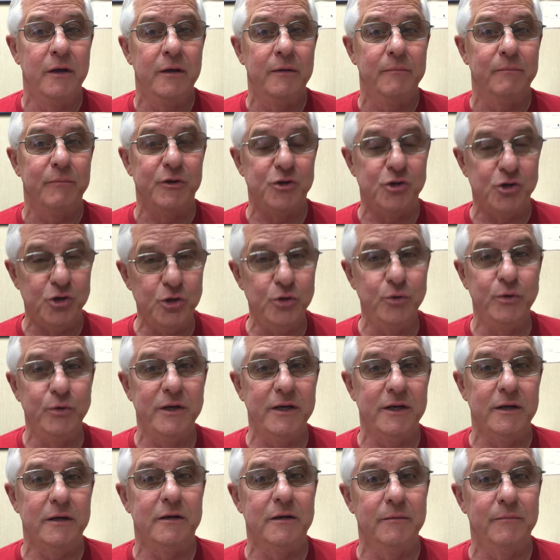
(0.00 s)
But you
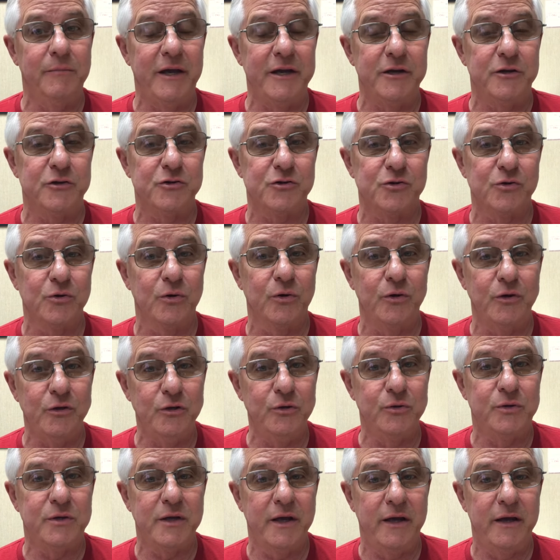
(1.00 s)
need to make sure
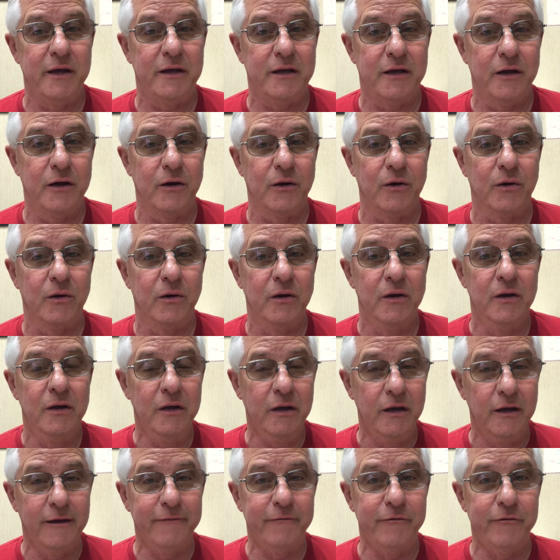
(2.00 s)
you take care
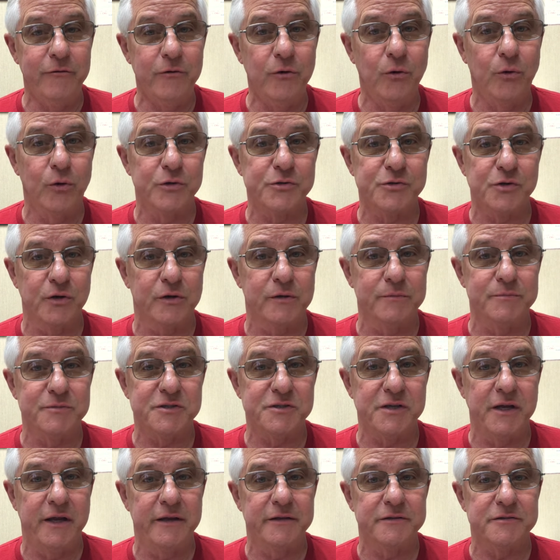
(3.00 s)
of your
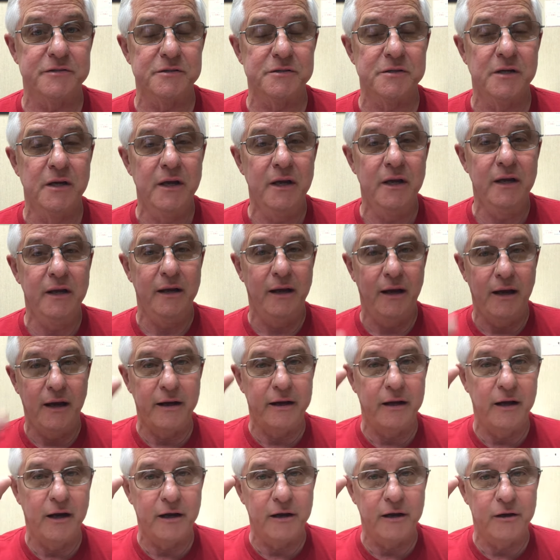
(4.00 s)
circumstances. I
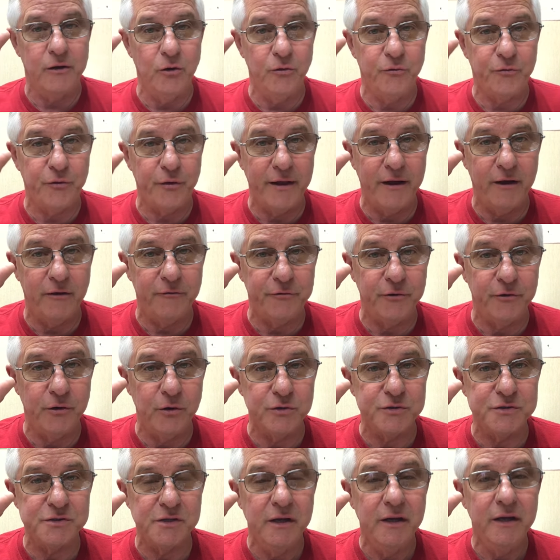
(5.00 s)
got to go for now,
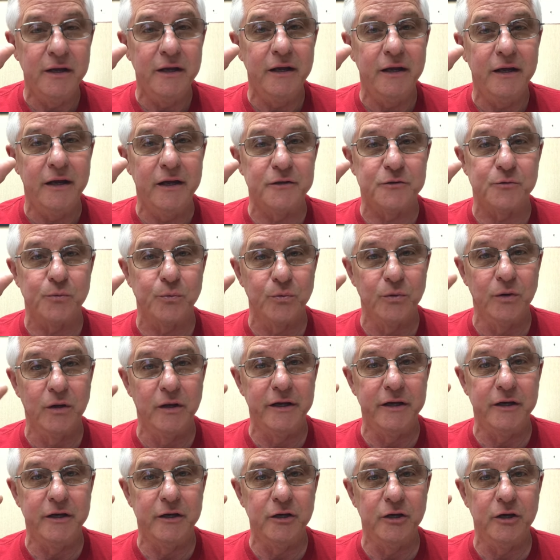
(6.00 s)
folks. It's
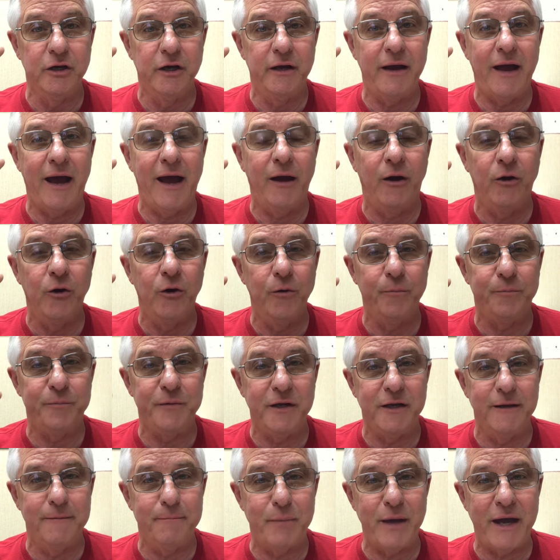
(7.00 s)
really good. I hope to
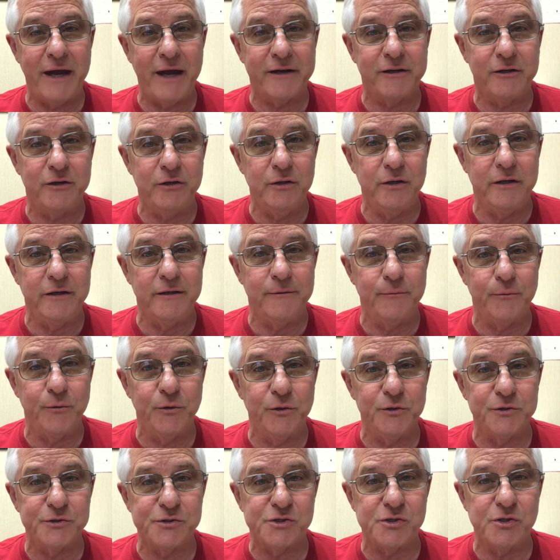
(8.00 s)
get back to you again
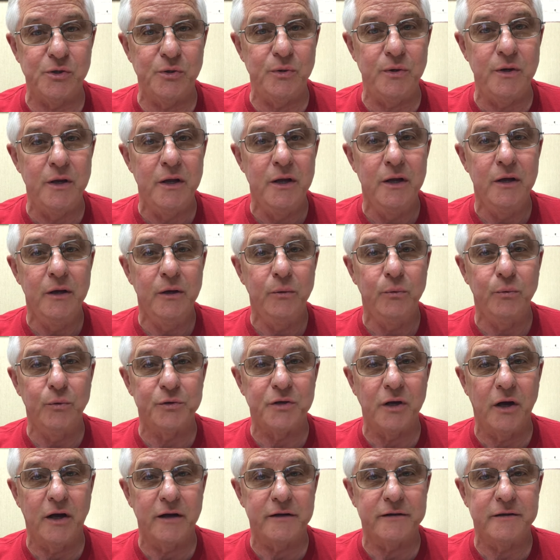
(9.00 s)
real soon. We'll
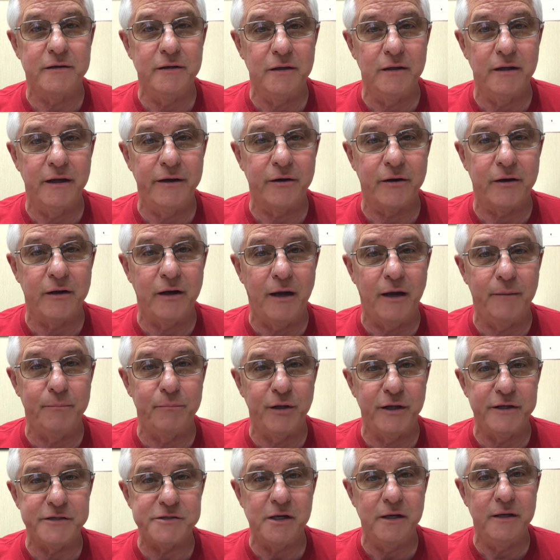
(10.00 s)
talk to you later. God
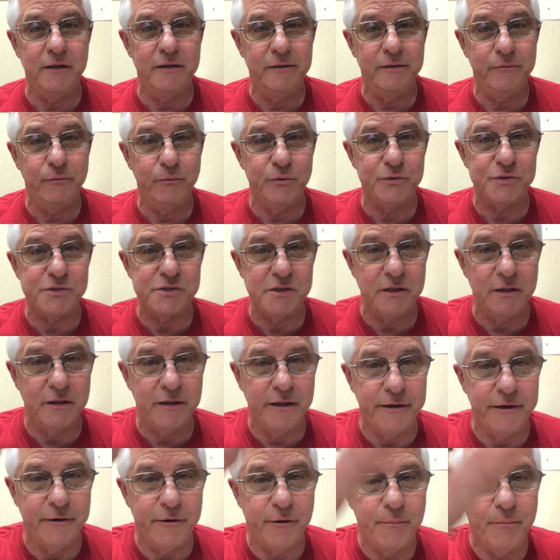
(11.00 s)
bless you. We'll see you later.